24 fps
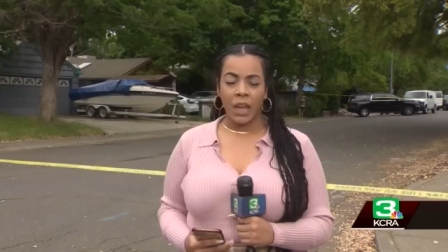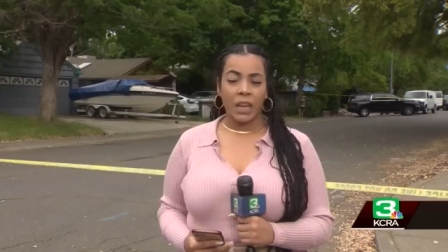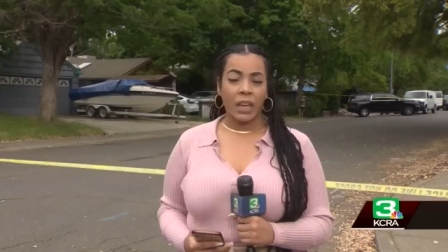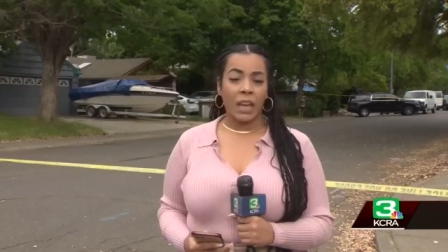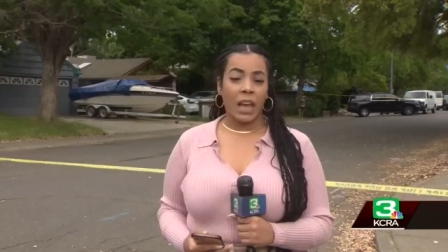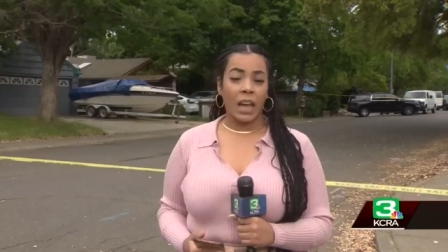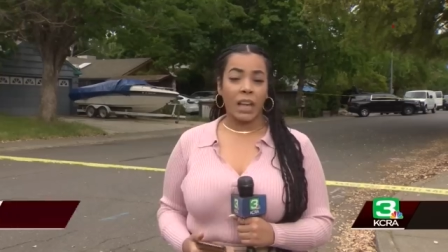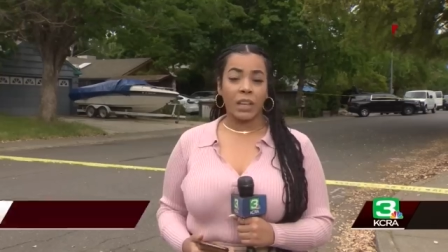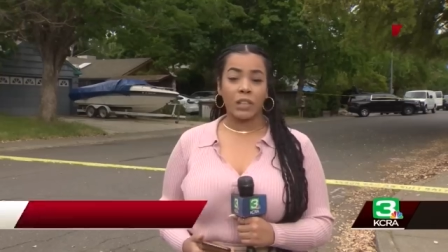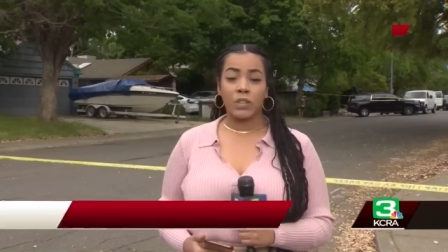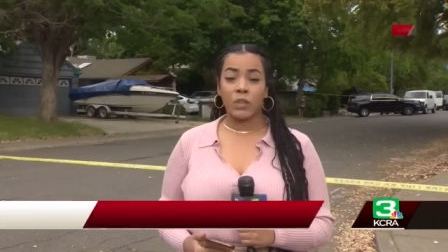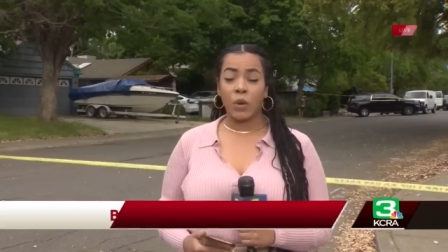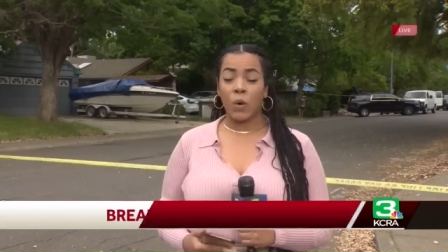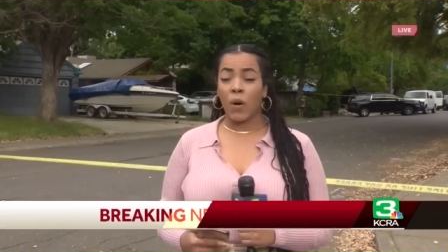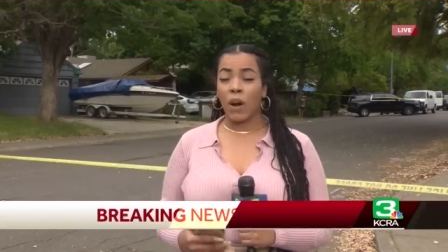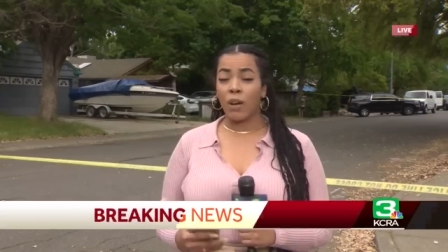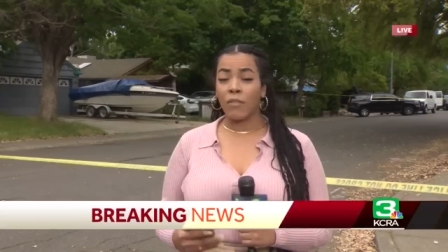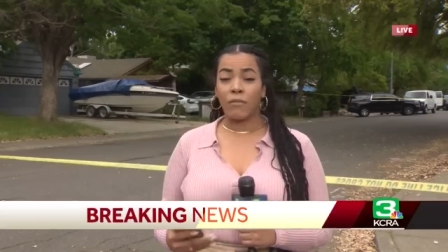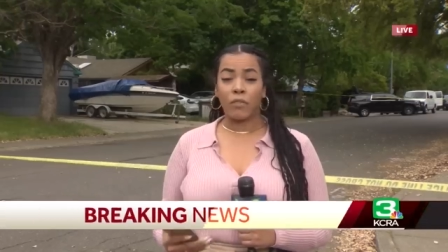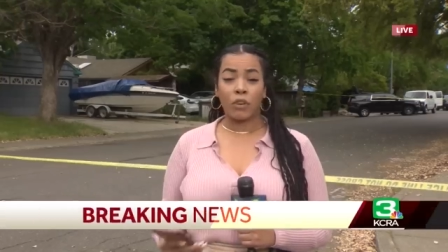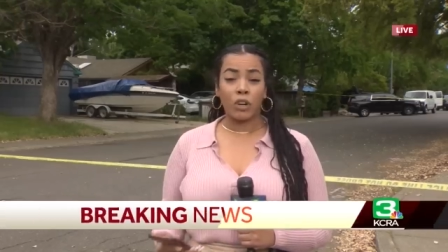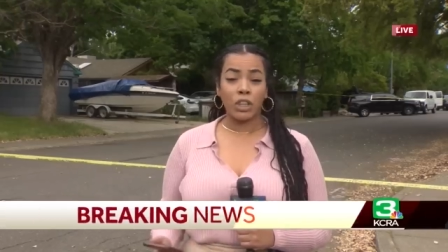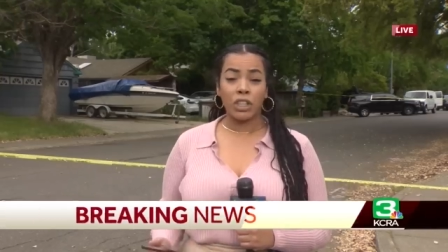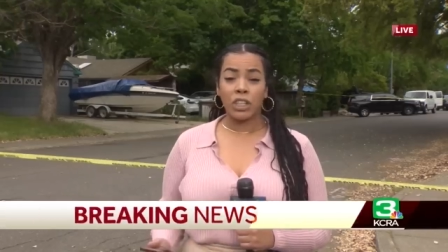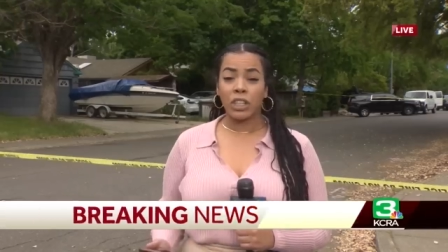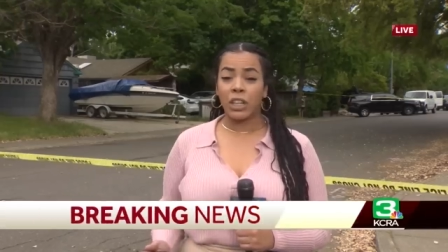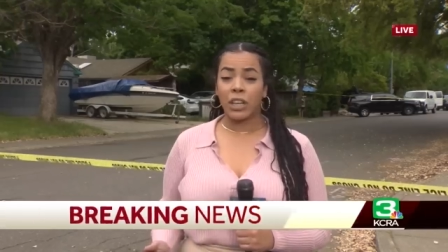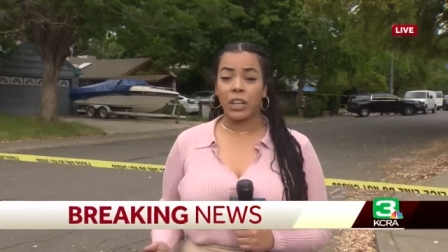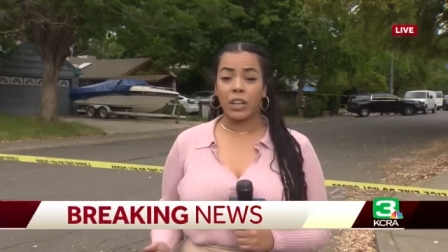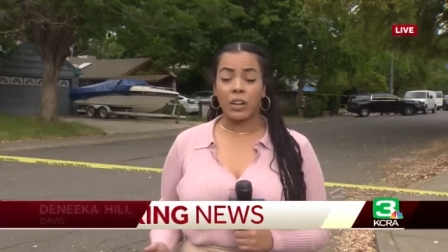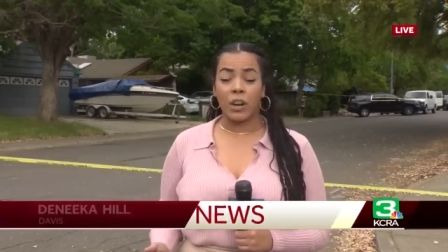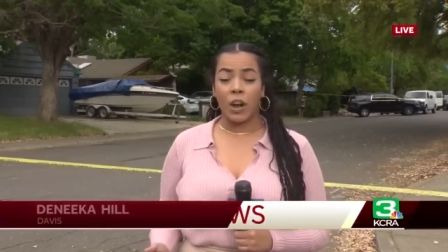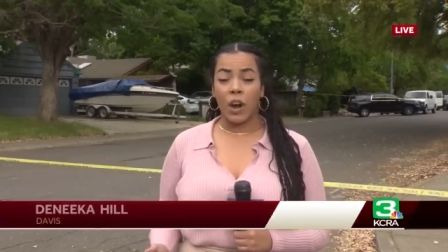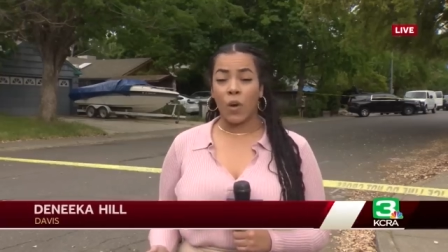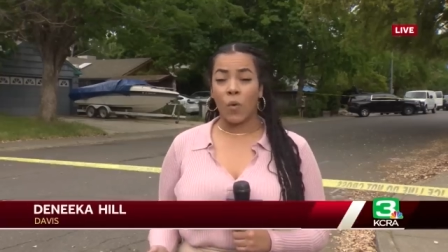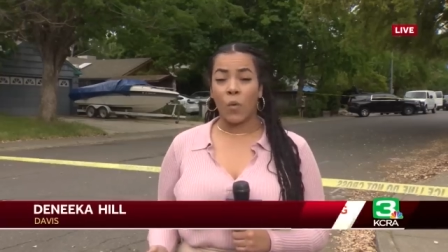Yeah, so
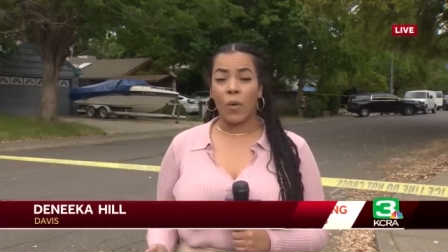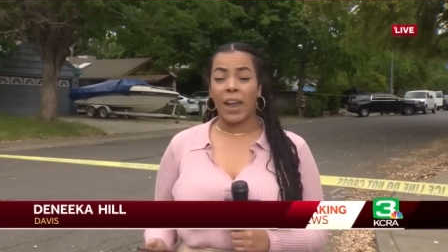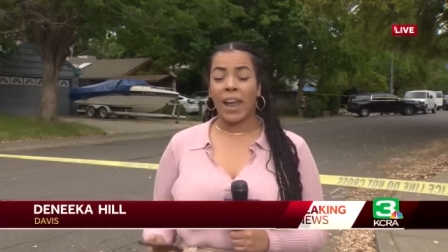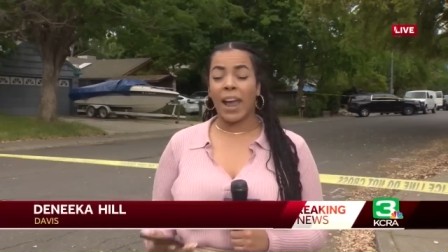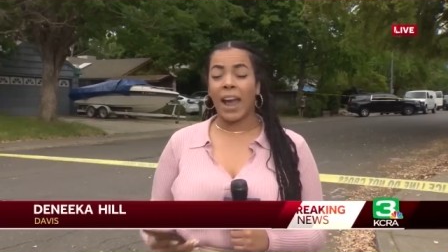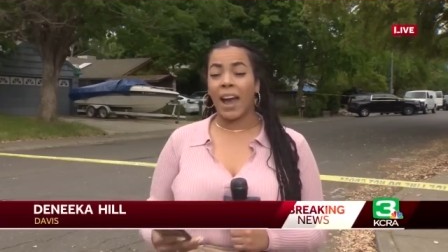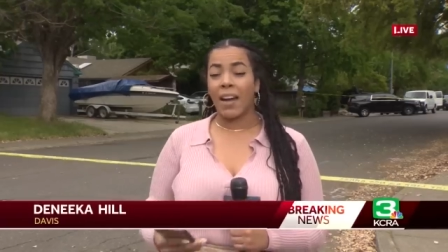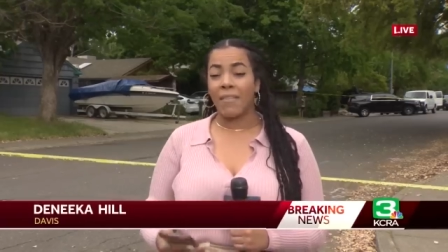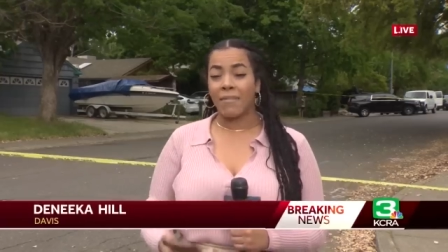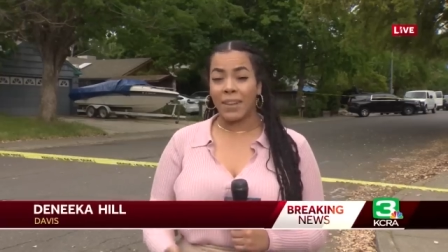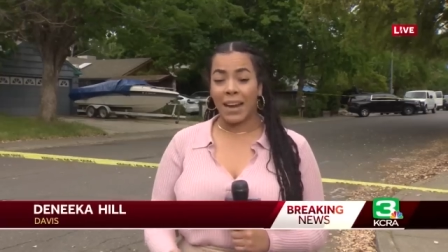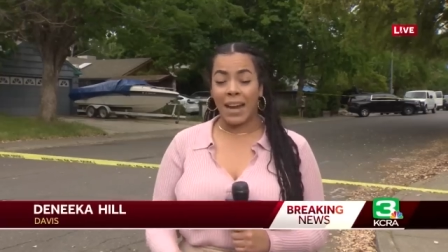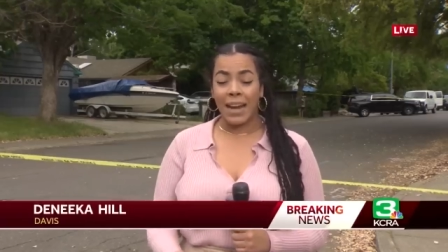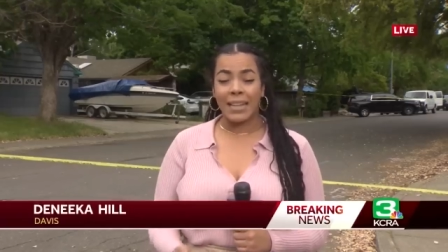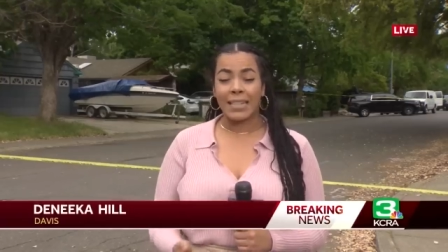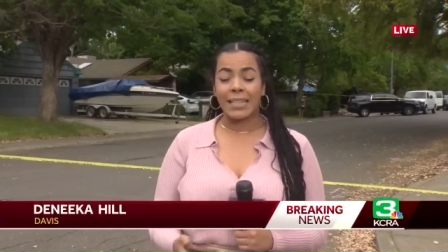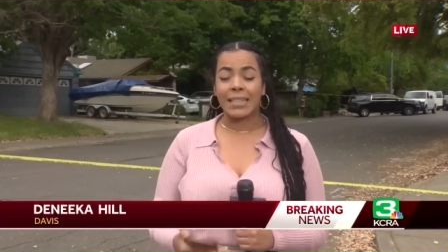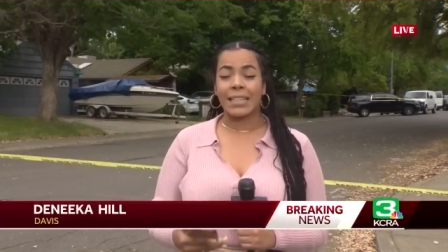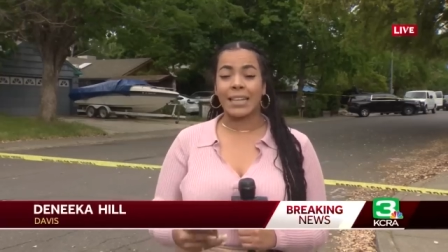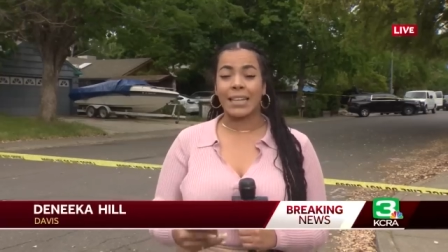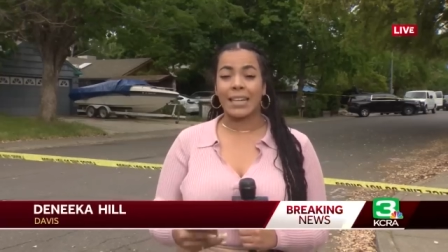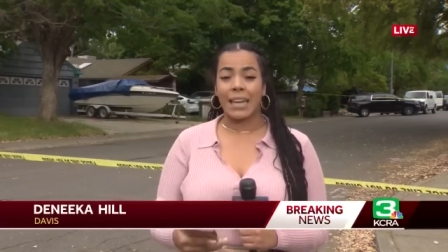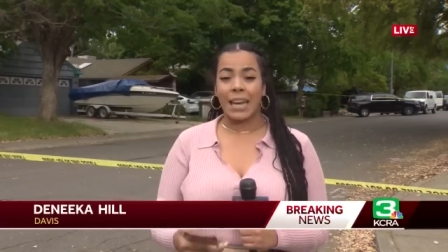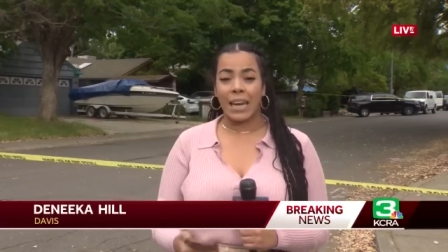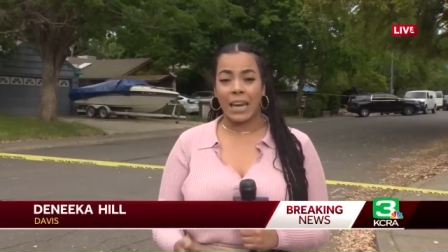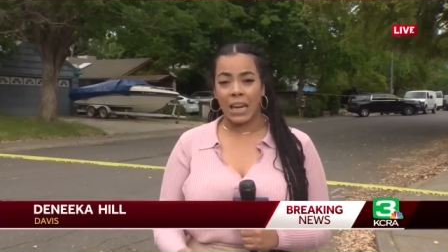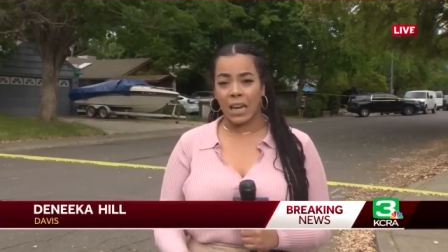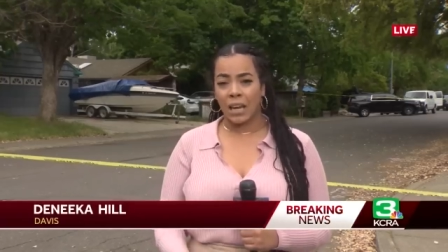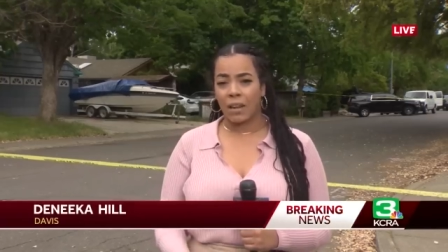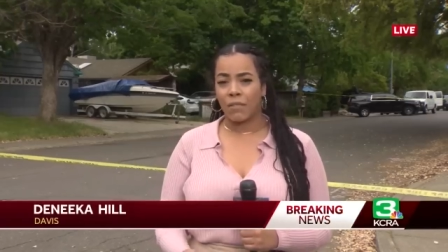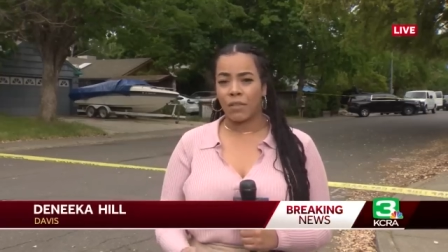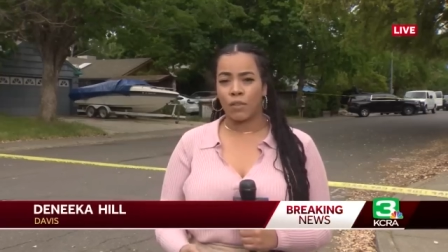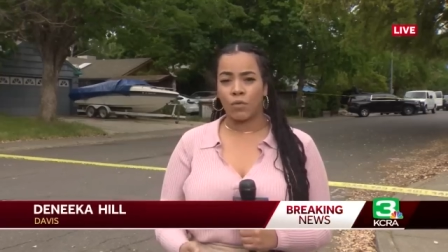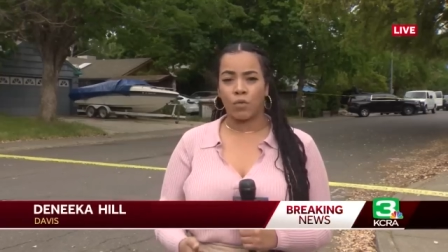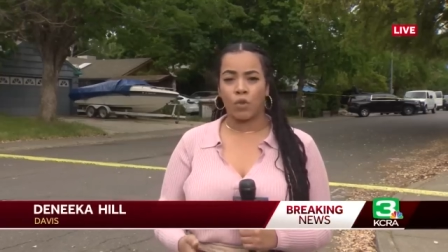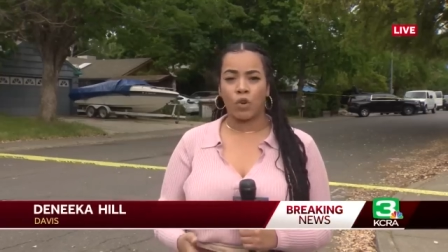unfortunately, no, we have not seen
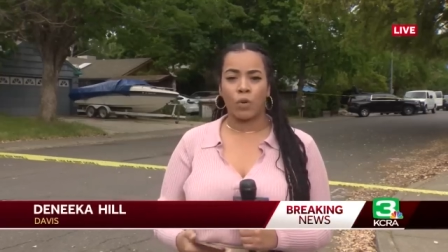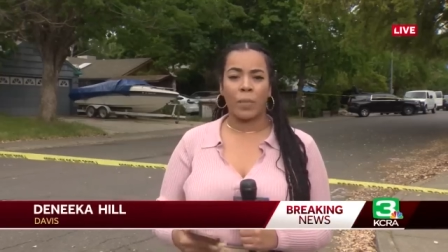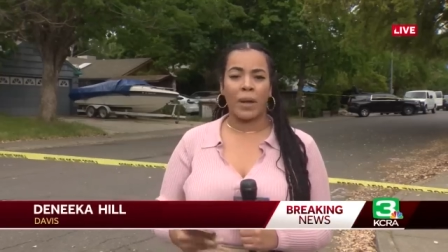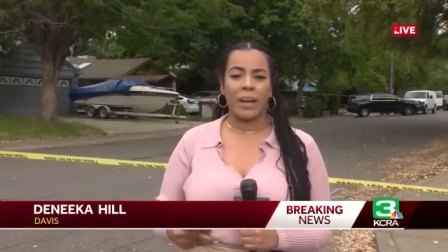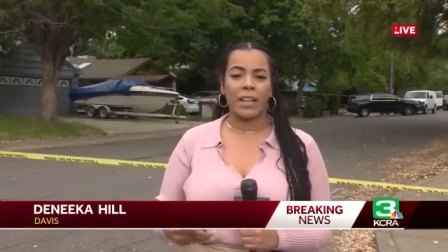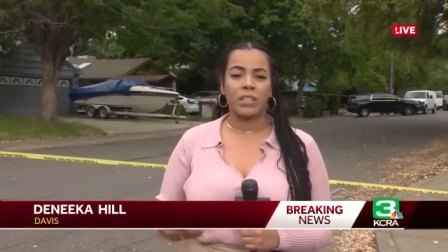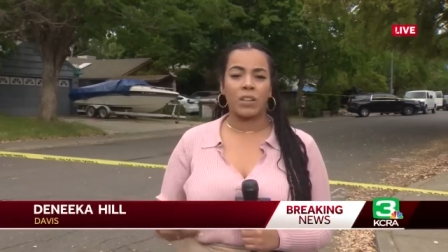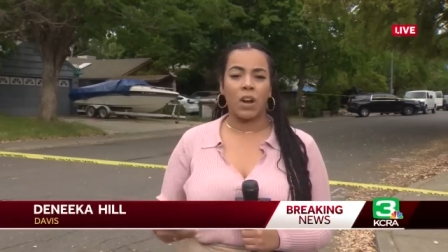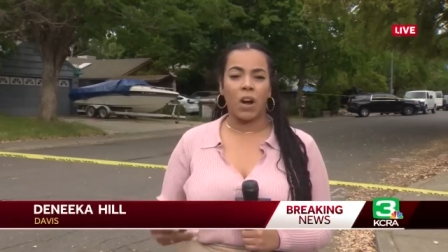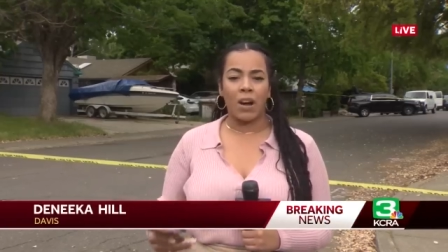any of the roommates.